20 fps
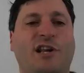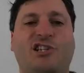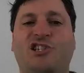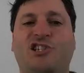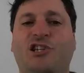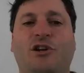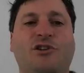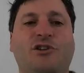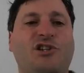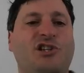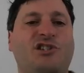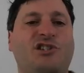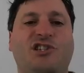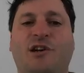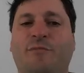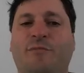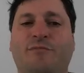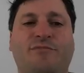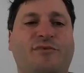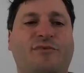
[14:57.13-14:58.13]
It's still just
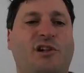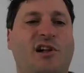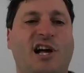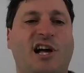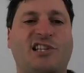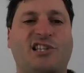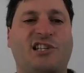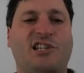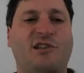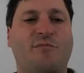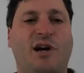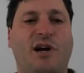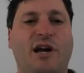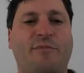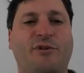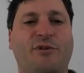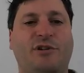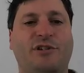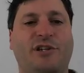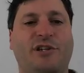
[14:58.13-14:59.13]
some closet in my
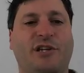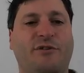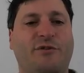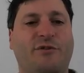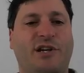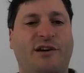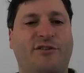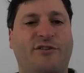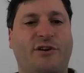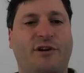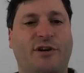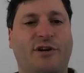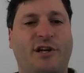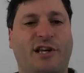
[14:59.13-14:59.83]
building, whatever.